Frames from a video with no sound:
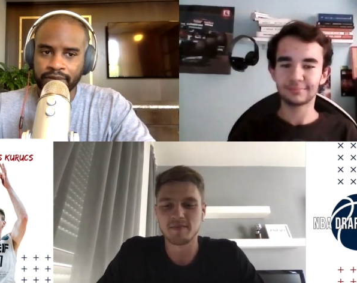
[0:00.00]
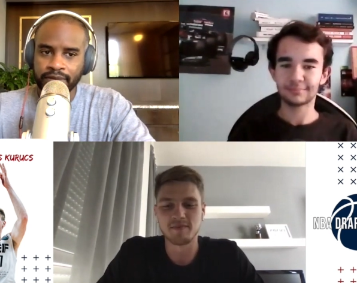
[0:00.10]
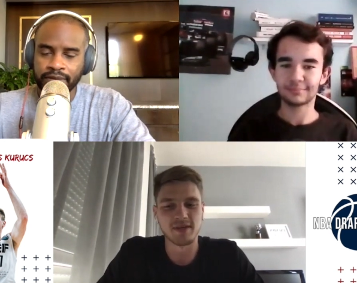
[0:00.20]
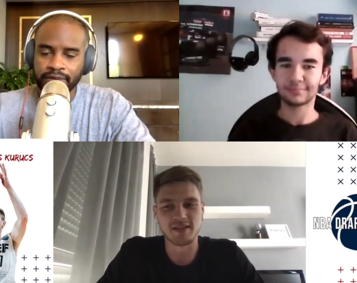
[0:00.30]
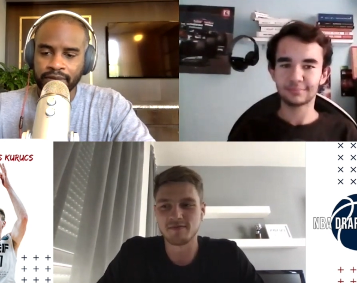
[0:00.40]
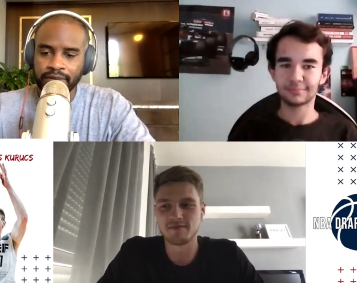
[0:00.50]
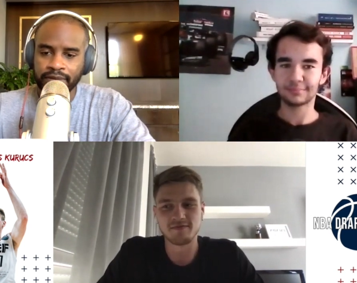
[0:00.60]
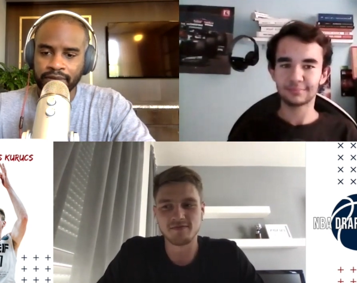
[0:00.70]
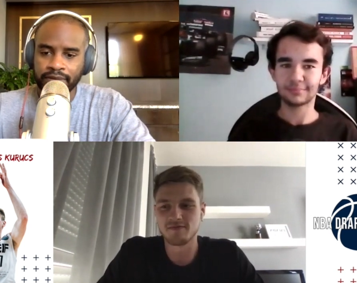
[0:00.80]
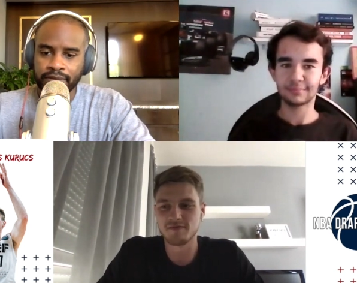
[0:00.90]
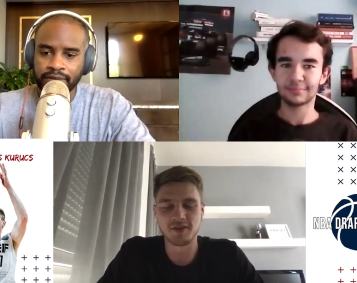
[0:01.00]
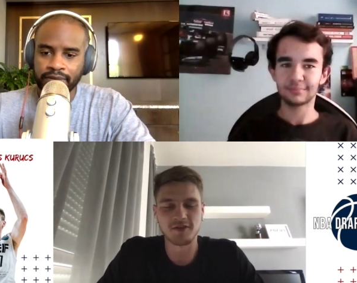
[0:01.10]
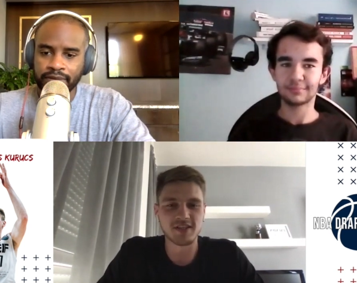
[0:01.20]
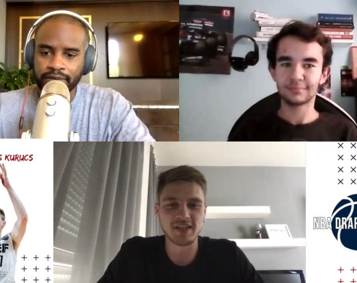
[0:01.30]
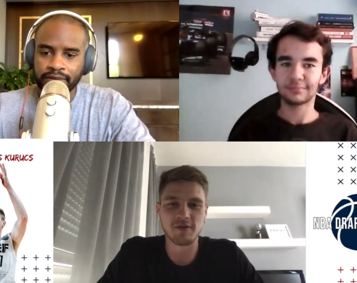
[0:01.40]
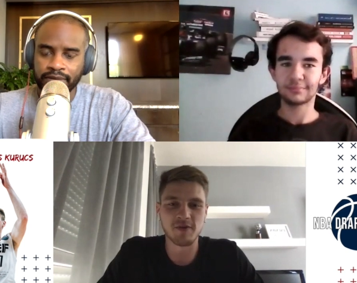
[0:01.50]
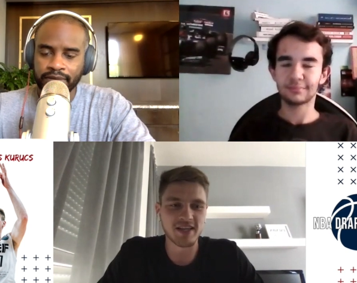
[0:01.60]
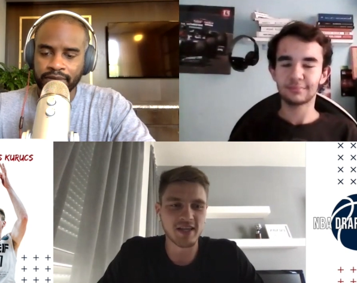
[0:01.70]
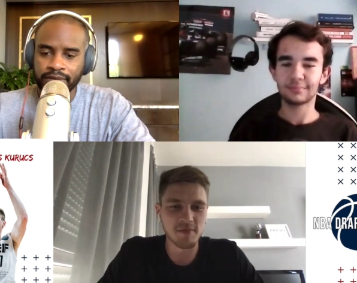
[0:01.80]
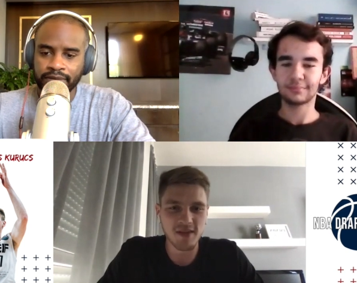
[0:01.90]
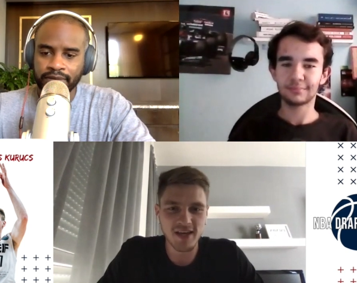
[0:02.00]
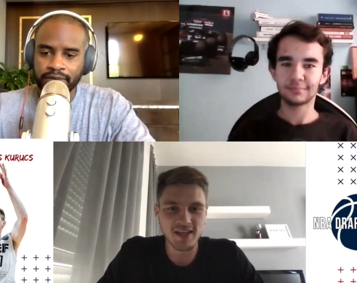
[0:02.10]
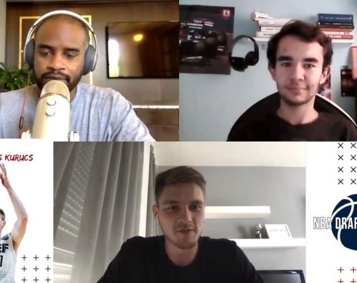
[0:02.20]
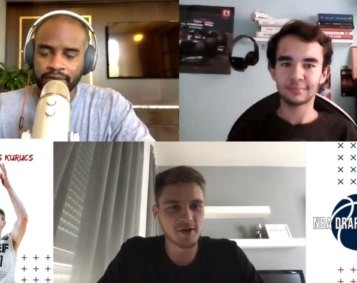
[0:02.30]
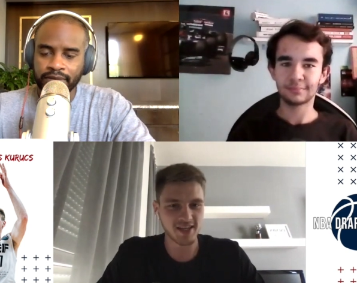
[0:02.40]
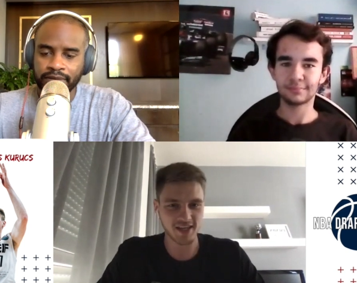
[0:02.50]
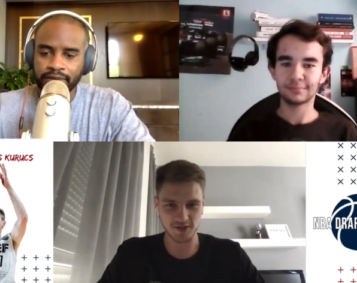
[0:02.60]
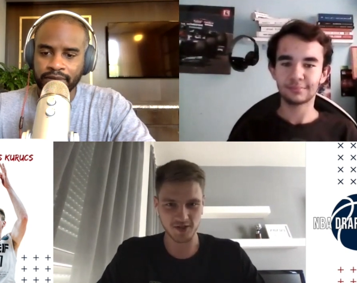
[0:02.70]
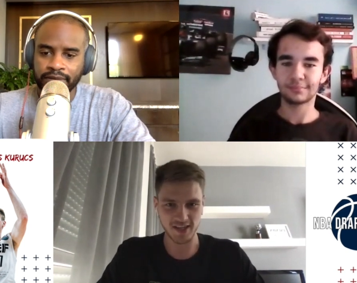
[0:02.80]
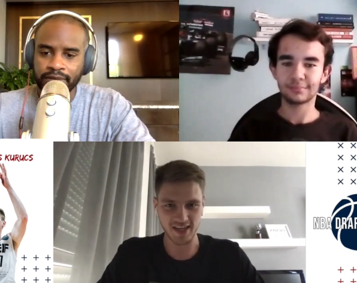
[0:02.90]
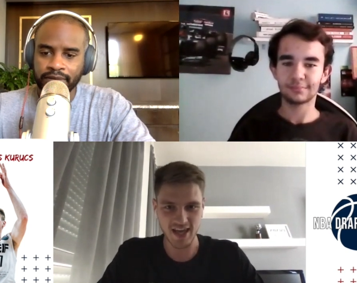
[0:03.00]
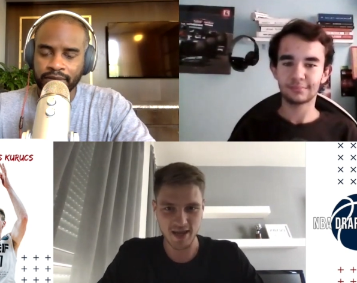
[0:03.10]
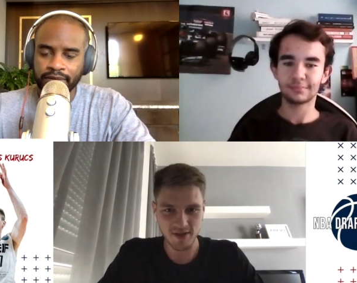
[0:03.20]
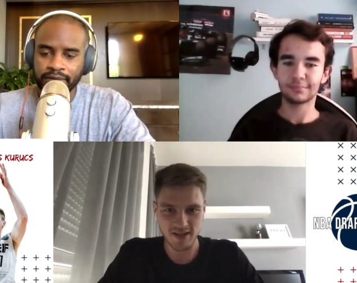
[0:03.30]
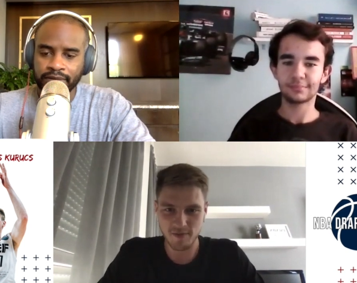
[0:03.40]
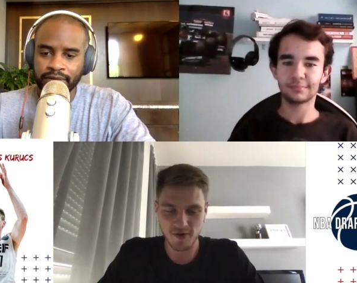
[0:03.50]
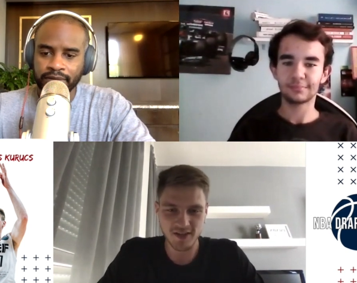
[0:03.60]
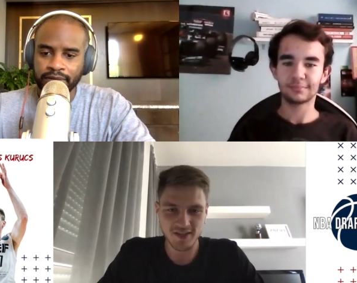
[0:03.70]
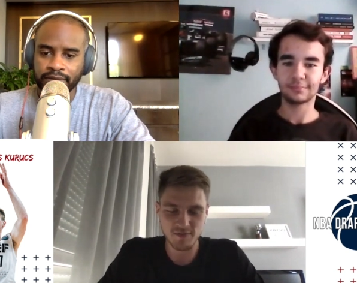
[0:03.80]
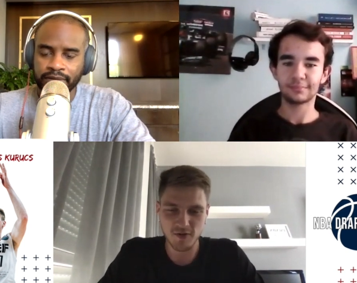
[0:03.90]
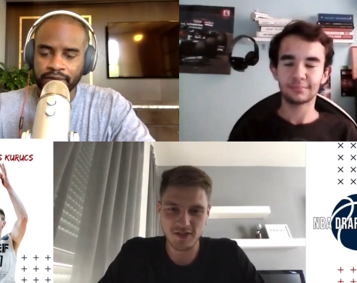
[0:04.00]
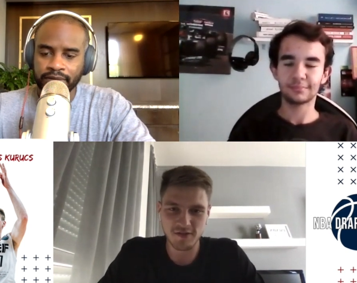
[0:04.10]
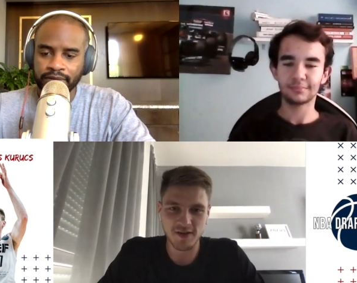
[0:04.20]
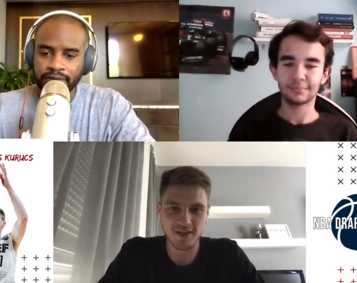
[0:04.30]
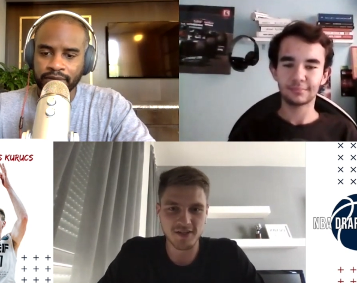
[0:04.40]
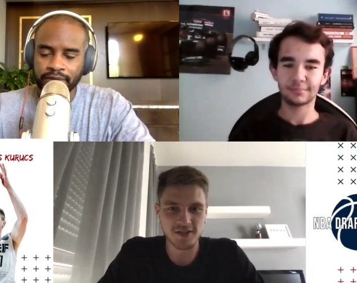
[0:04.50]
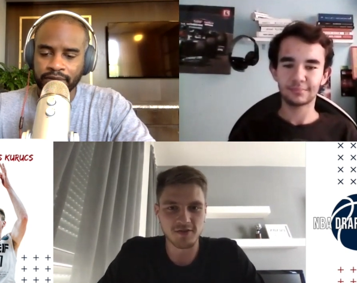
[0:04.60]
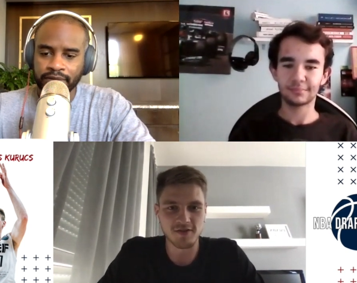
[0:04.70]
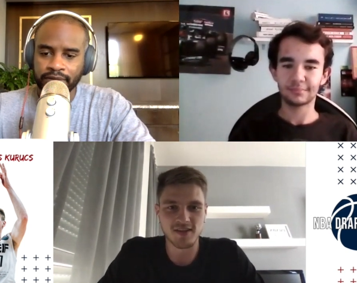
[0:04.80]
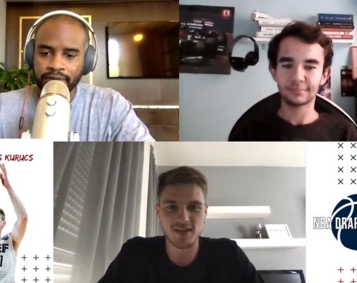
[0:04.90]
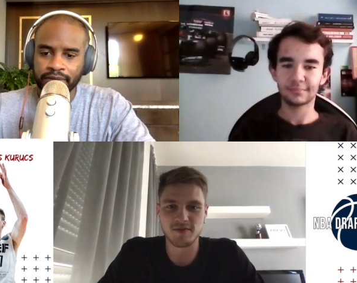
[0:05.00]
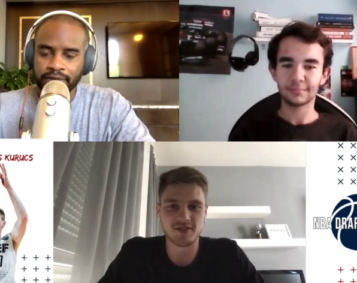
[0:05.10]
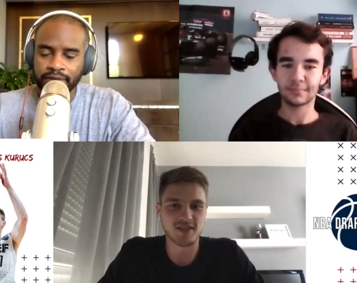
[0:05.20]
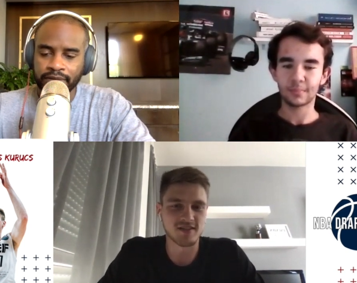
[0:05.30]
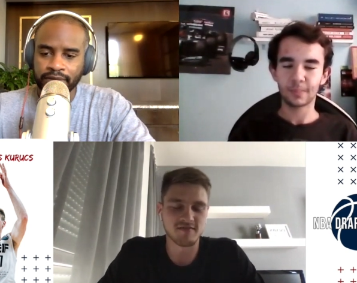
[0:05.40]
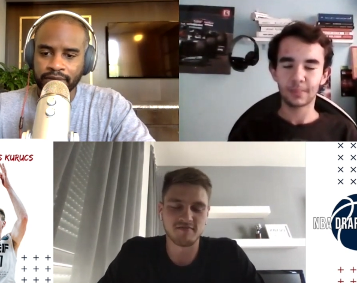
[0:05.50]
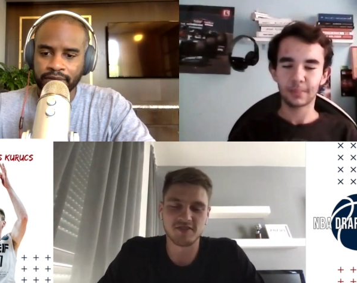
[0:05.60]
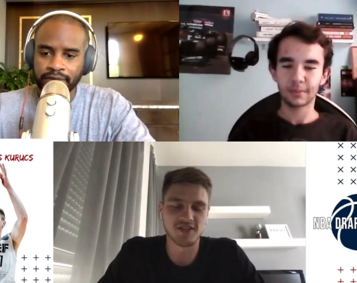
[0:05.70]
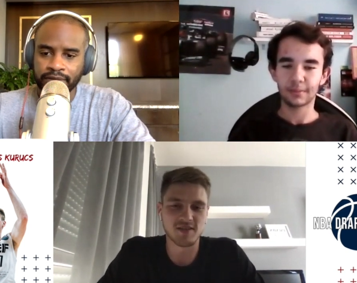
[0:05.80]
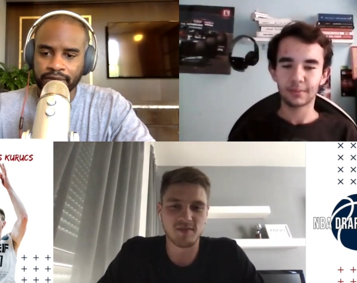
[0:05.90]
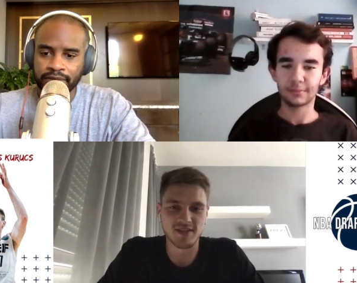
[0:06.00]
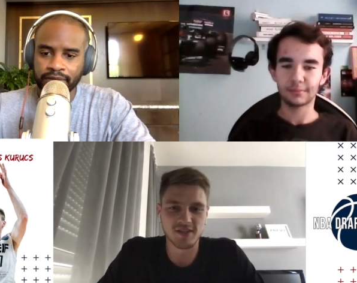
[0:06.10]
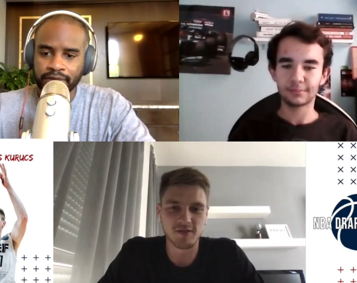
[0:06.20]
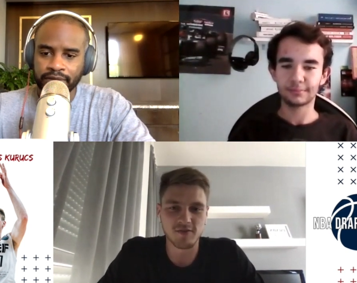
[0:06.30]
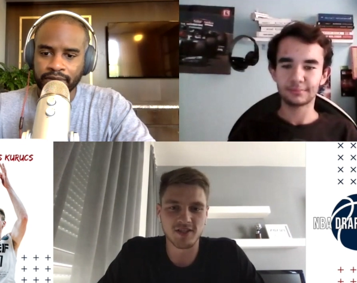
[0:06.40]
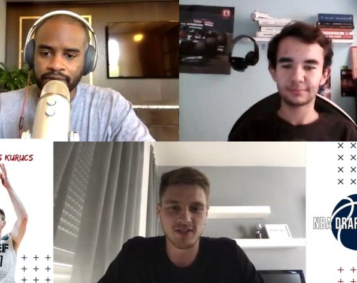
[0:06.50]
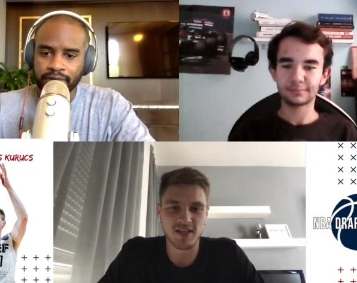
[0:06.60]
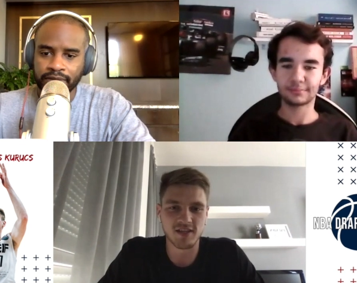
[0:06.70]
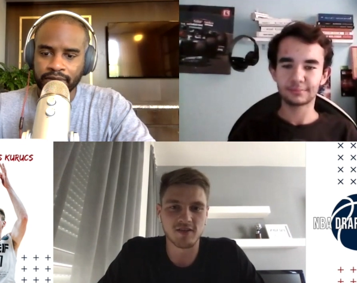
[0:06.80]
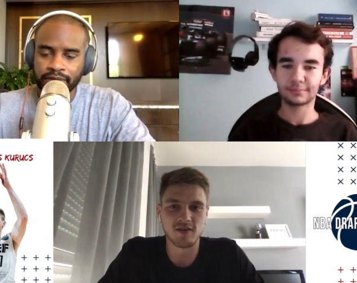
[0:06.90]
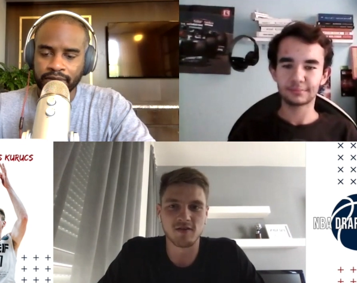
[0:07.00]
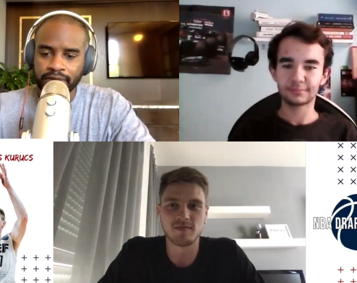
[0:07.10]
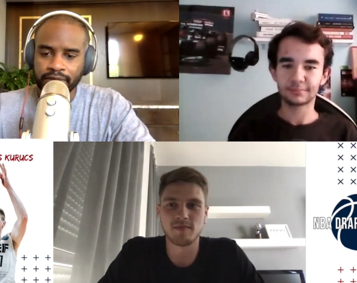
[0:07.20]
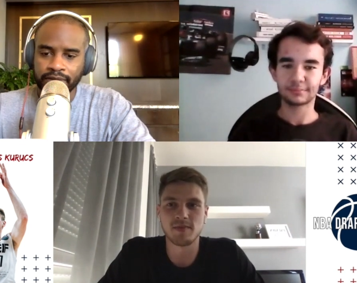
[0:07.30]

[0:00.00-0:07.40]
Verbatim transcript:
Speaker 1: but when you see the way they play, the way they join the game, and they bring this positive energy to the team, it's just it's just amazing to watch that, you know.